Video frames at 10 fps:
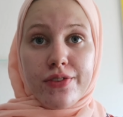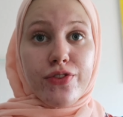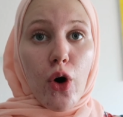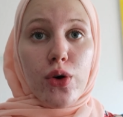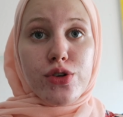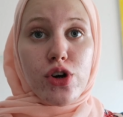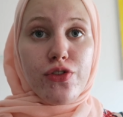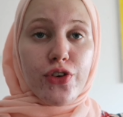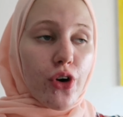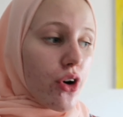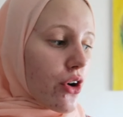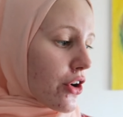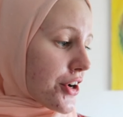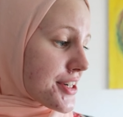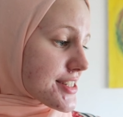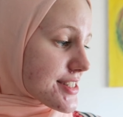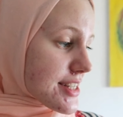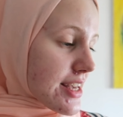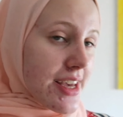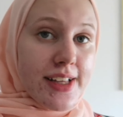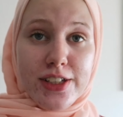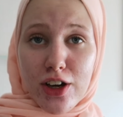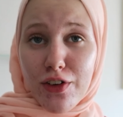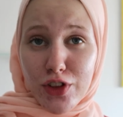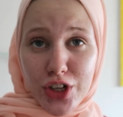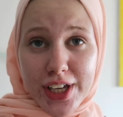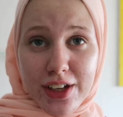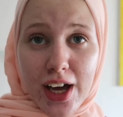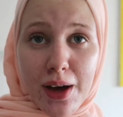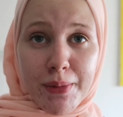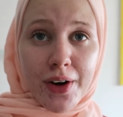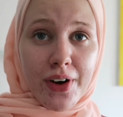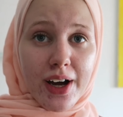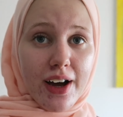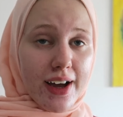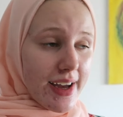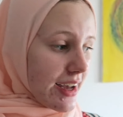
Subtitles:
phone of course, the vlogging camera,